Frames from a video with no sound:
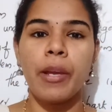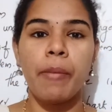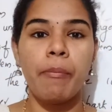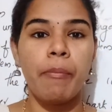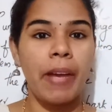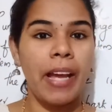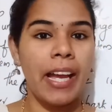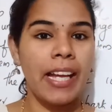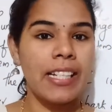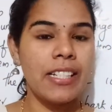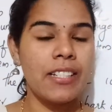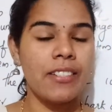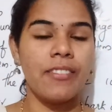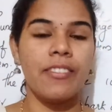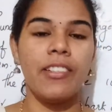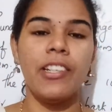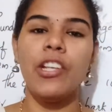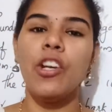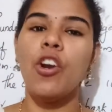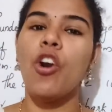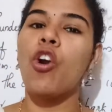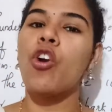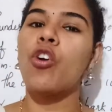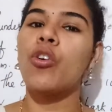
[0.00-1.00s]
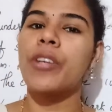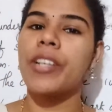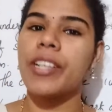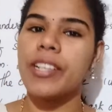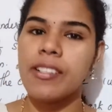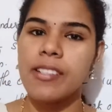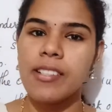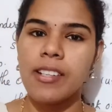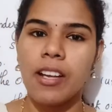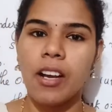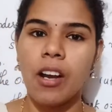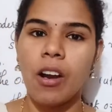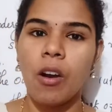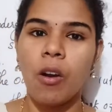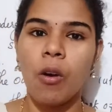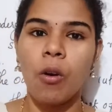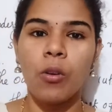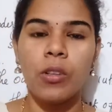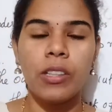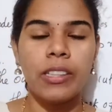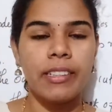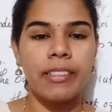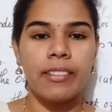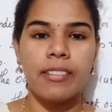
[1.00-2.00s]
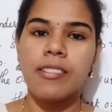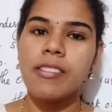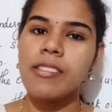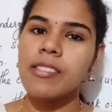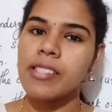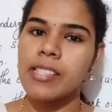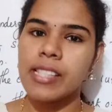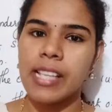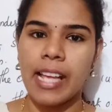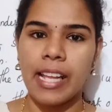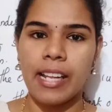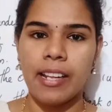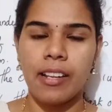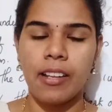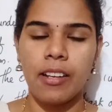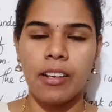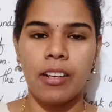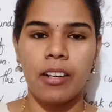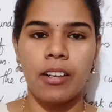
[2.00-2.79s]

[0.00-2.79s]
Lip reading: comparatively older stem